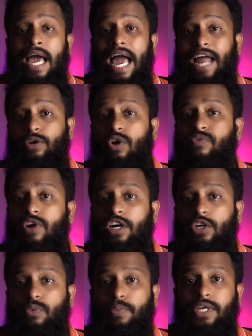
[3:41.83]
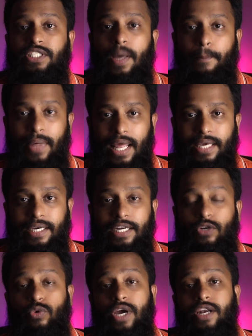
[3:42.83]
and don't forget to press the bell
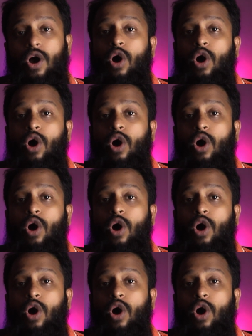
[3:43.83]
icon to get